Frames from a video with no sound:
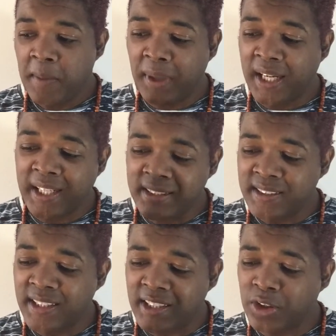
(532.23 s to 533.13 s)
But I can
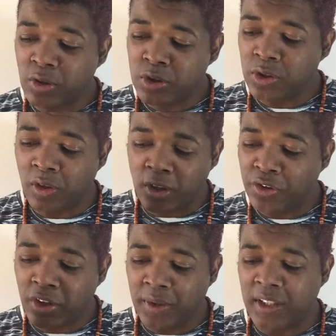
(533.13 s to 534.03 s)
see that you also got
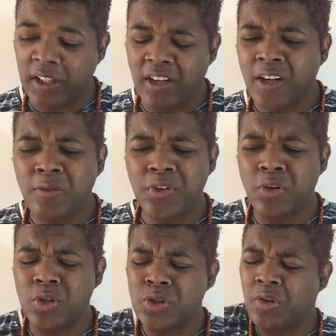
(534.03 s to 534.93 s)
through it. A lot of you
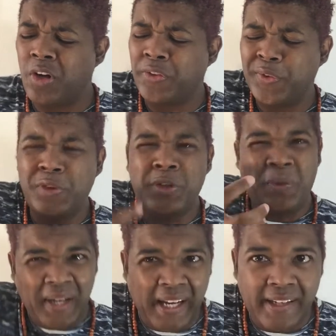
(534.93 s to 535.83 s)
also got through
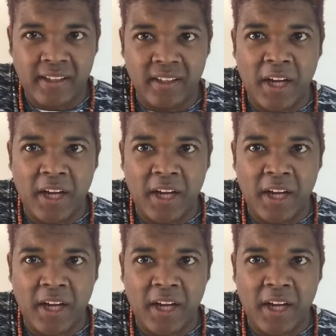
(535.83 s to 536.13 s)
your anger.